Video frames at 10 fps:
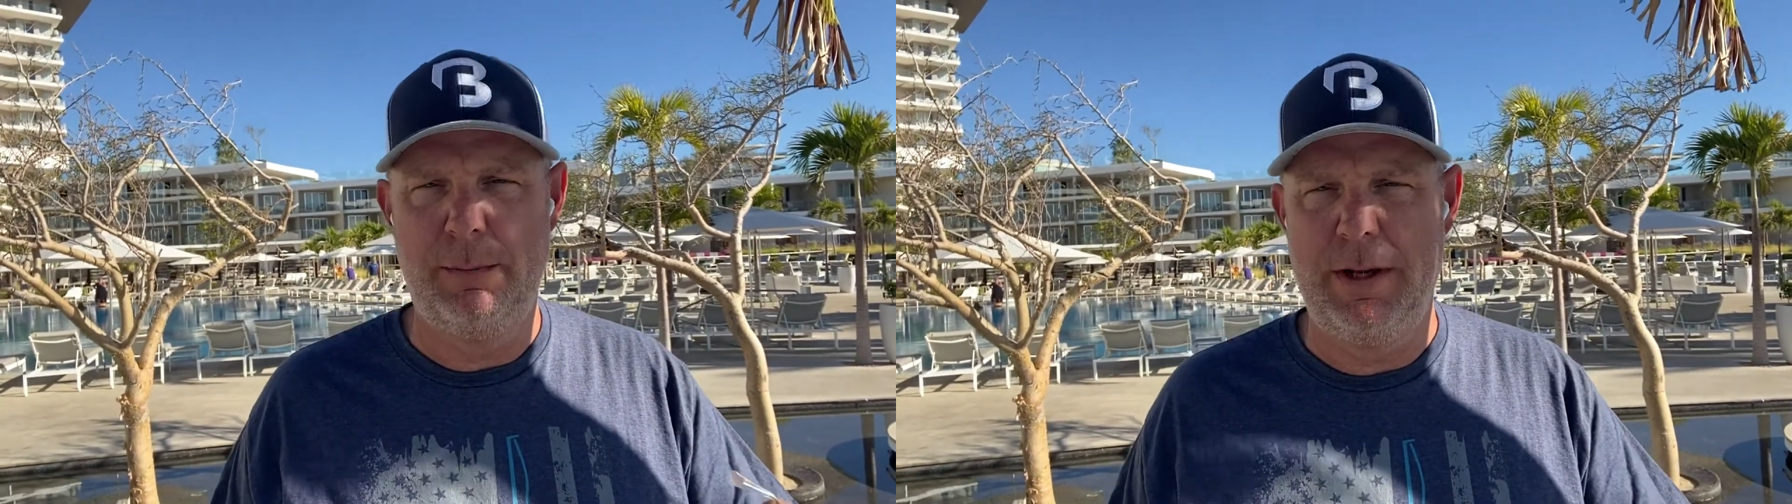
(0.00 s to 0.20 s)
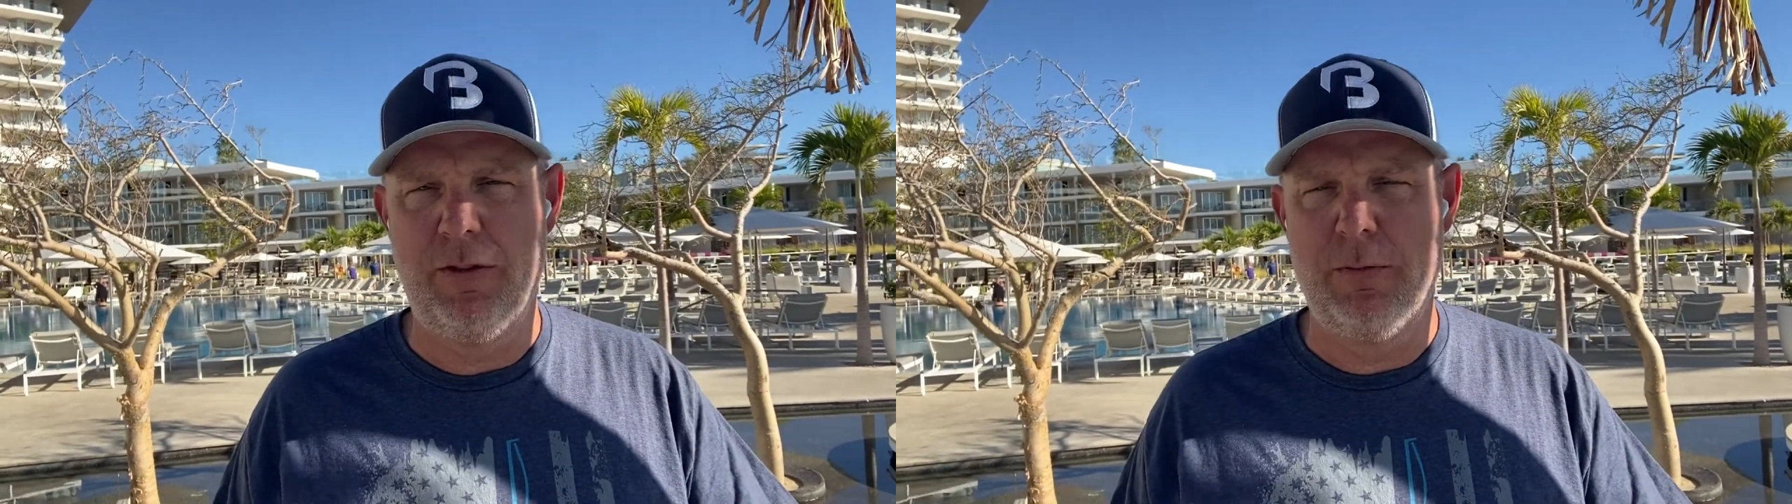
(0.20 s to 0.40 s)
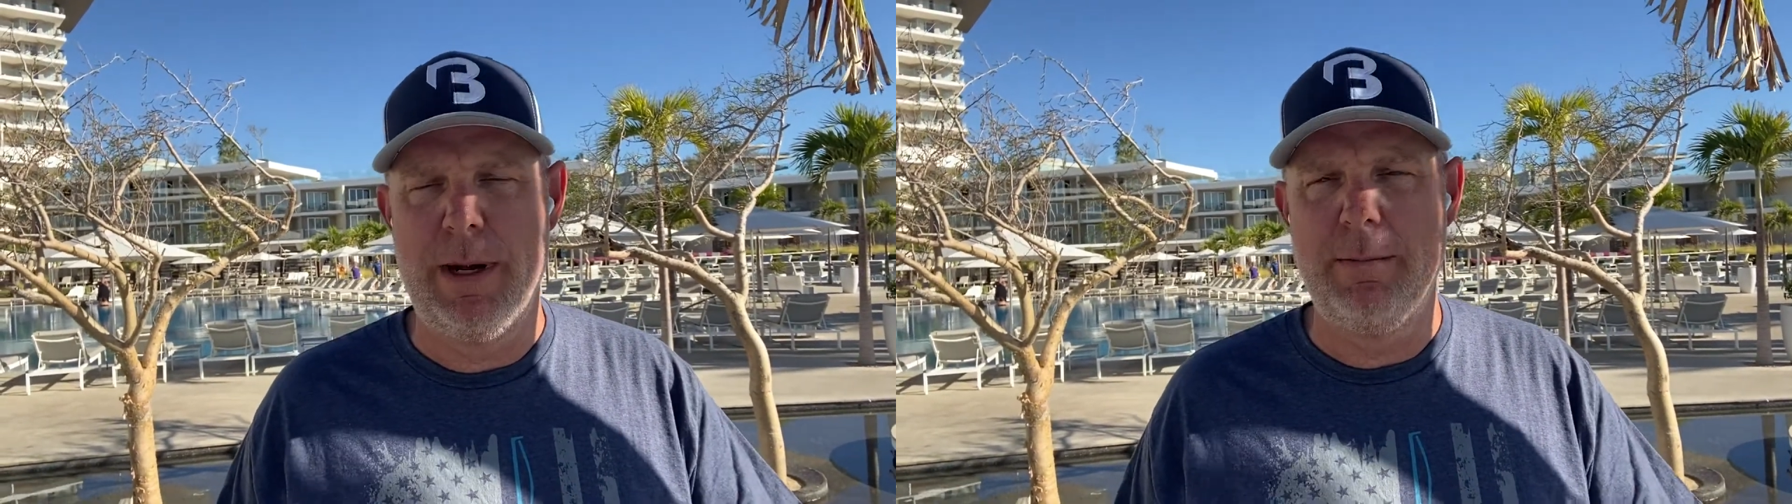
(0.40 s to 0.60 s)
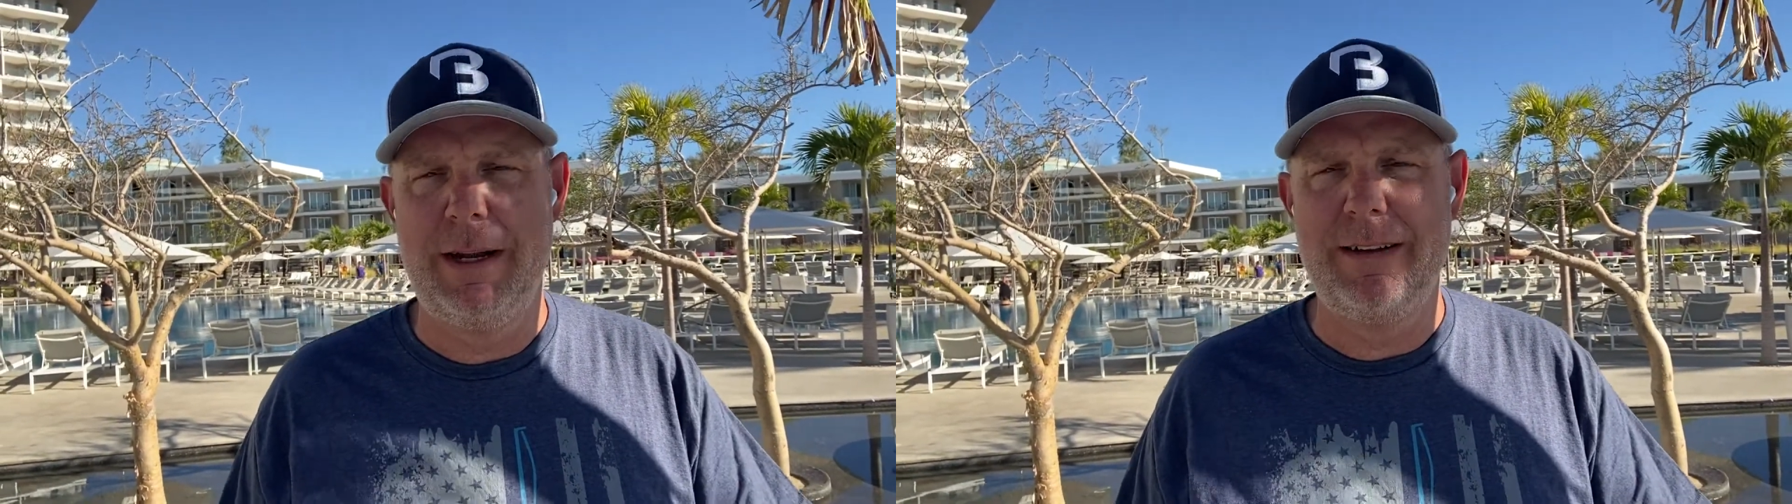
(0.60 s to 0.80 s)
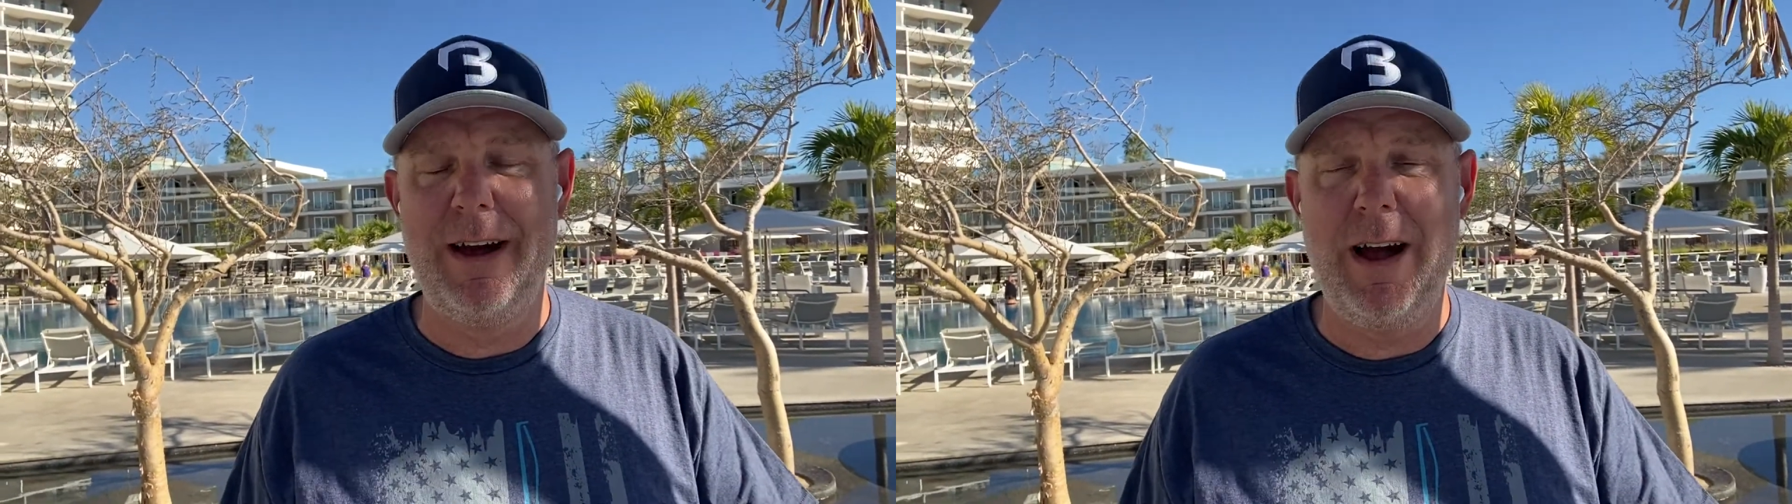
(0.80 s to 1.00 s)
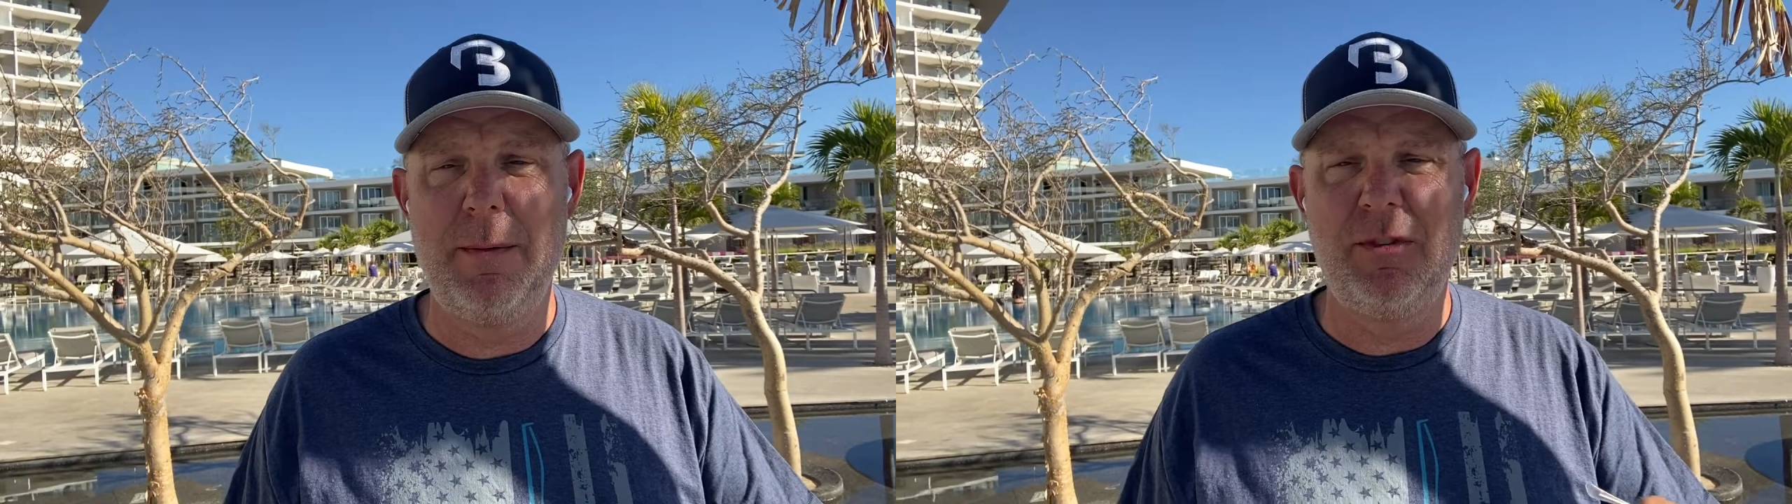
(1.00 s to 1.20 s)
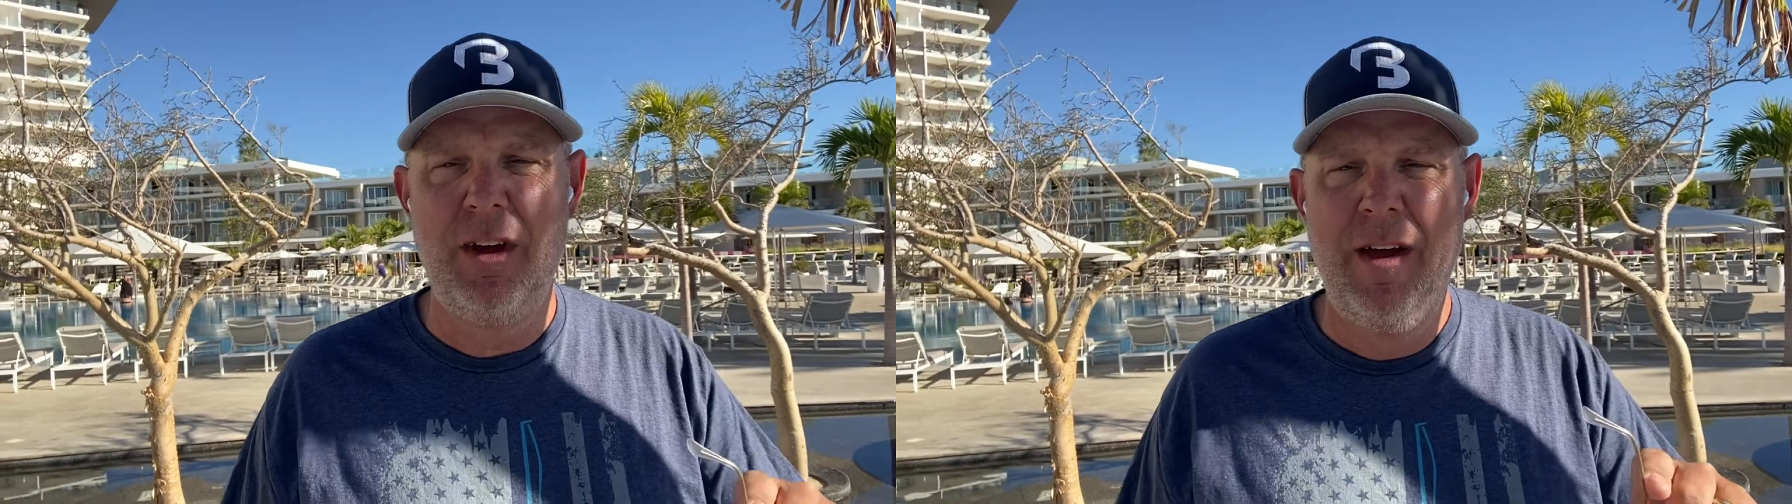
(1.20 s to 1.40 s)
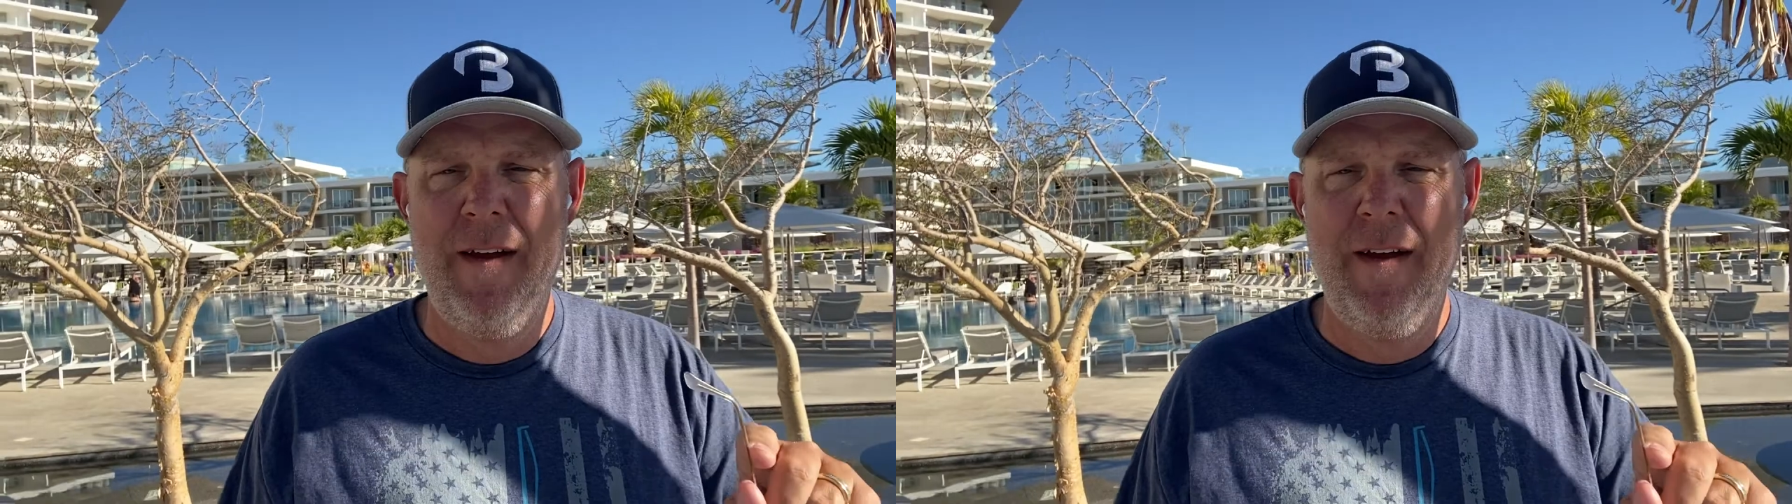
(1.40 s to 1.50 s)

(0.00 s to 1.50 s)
places many, many times,